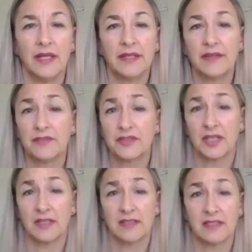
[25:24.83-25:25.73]
and give your
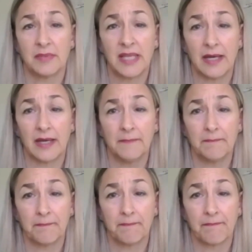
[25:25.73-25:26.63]
child some of that,
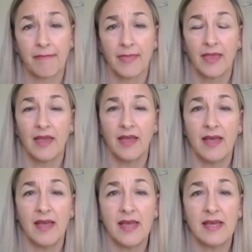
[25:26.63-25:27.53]

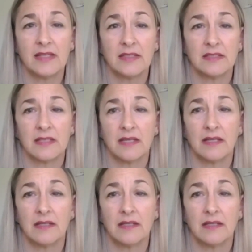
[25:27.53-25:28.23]
and